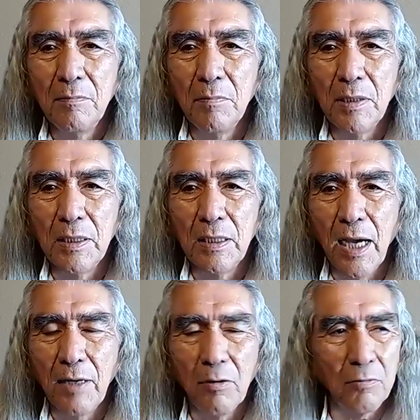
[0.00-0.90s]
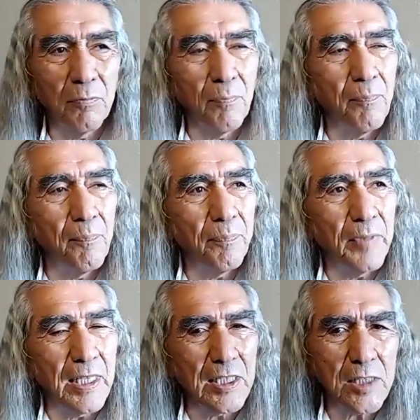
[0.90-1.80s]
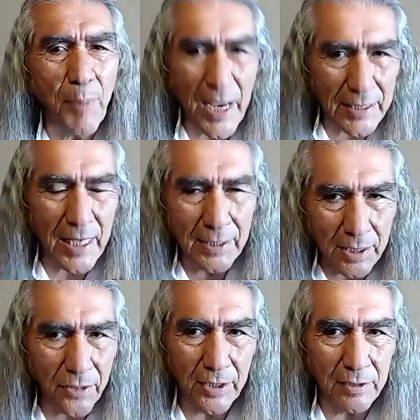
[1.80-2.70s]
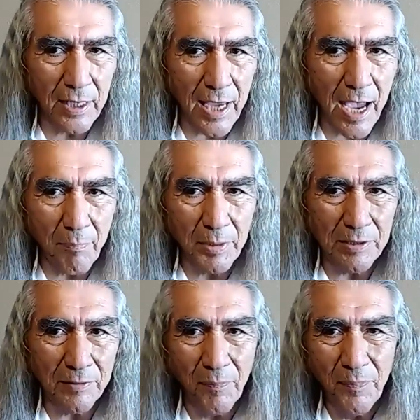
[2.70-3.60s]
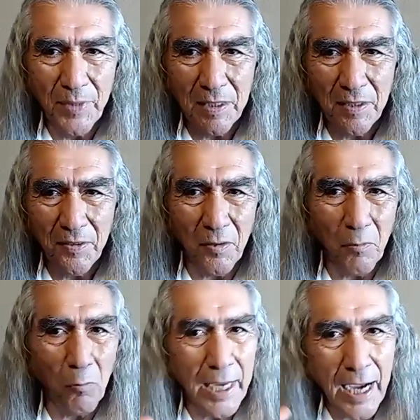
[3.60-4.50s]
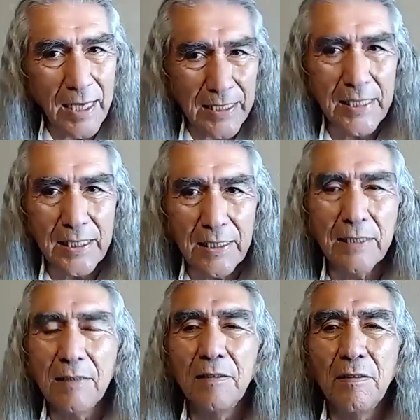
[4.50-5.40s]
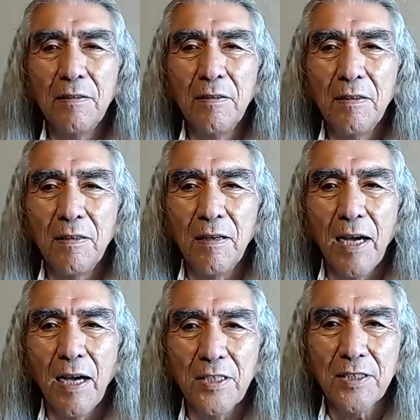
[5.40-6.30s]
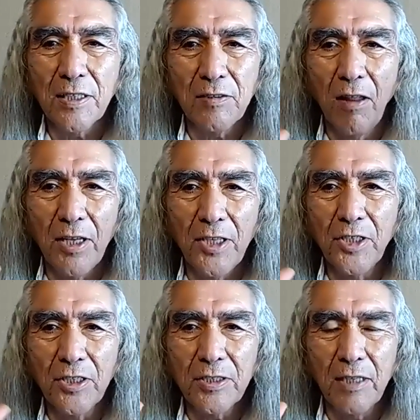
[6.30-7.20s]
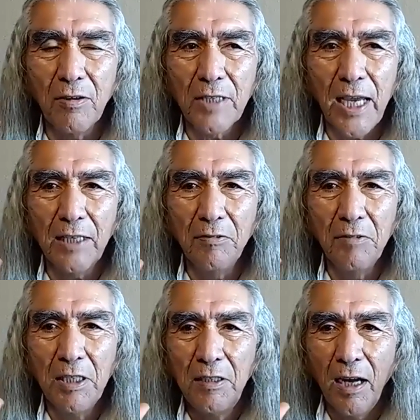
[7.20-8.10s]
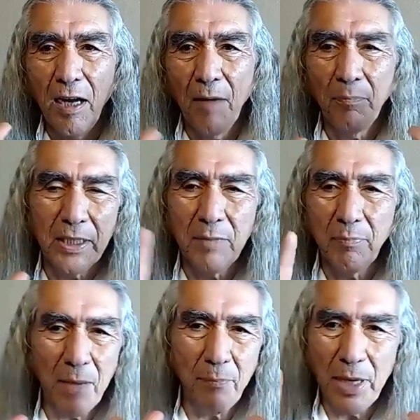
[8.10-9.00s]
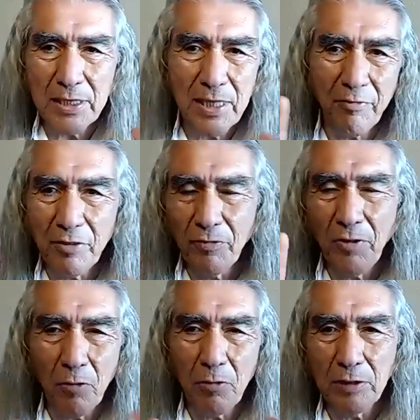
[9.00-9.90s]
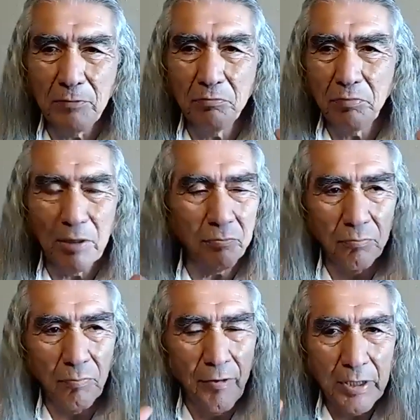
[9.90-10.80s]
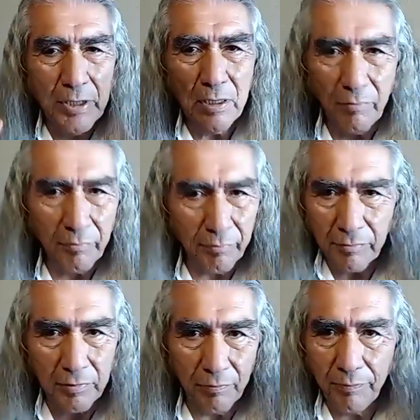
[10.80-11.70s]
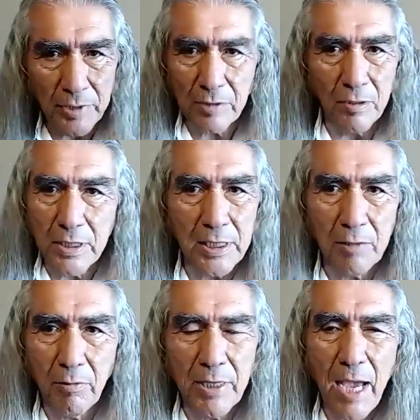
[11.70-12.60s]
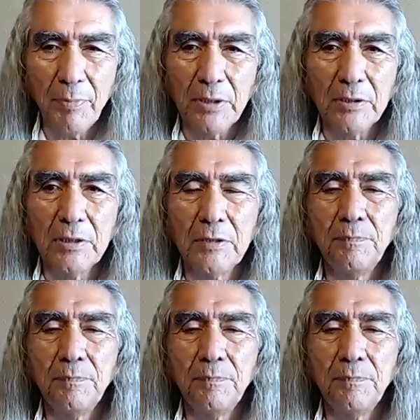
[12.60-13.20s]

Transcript: but I don't expect anything to happen the way I see it. I just acknowledge it, saying, okay, I'm putting my best effort forward, and we're just going to see what happens.